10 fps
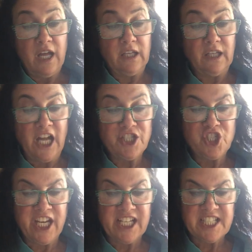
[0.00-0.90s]

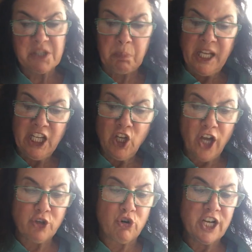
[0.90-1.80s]
Lunging and spinning
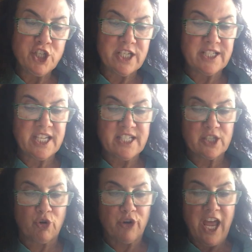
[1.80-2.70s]
on crutches,
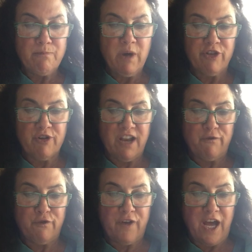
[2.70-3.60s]
his grandmother
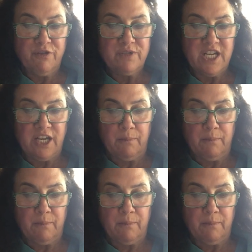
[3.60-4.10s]
had found